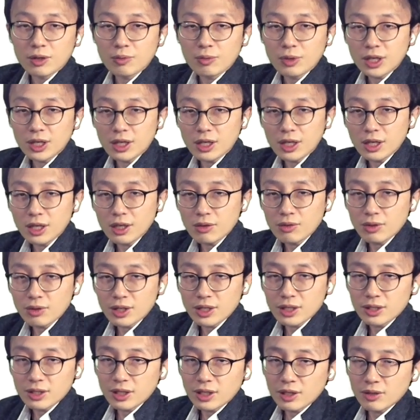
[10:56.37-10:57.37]
We
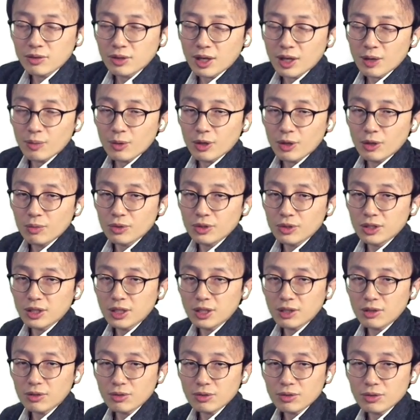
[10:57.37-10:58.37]
increase the number of
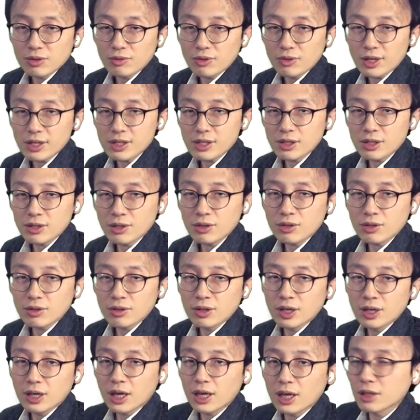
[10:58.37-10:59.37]
zeros ratio
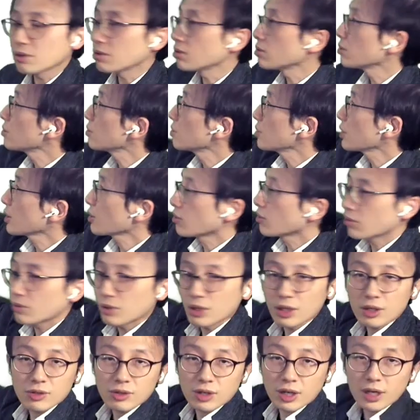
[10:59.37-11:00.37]
and
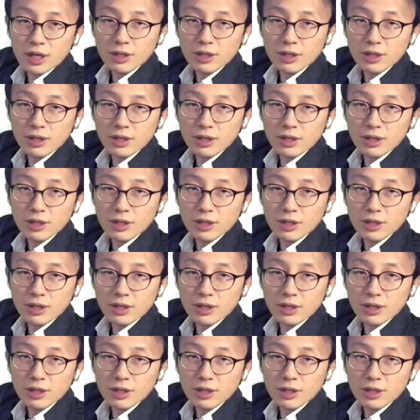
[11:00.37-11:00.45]
recombination